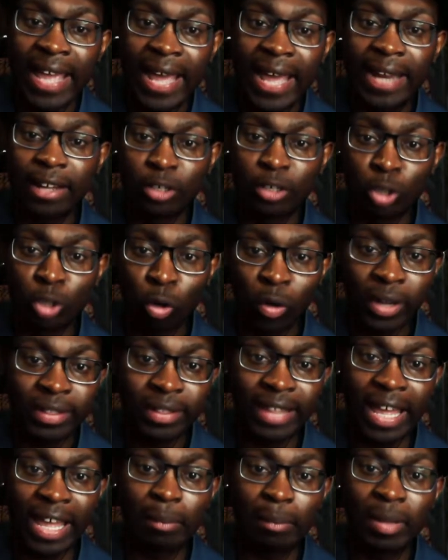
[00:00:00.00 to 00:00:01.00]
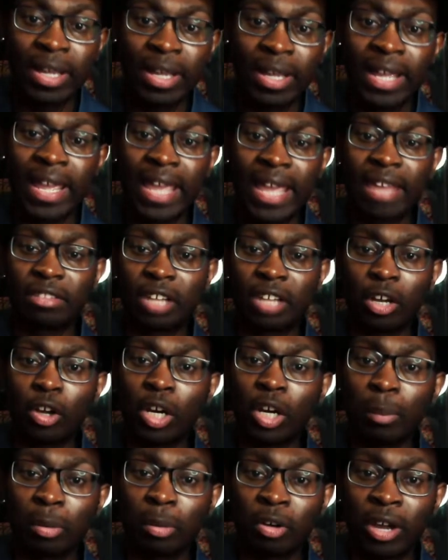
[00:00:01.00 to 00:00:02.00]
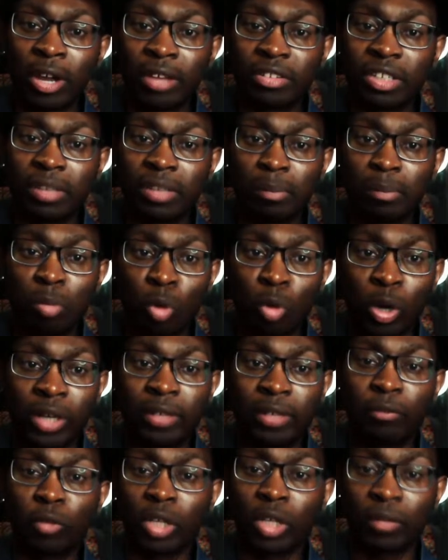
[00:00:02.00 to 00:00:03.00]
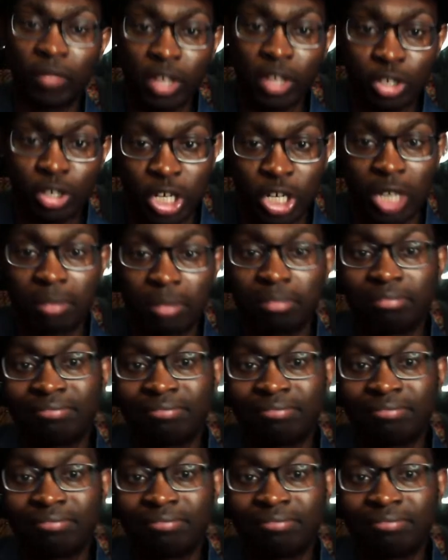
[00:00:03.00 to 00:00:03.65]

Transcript: and ignoring them is not going to progress the sport for the future.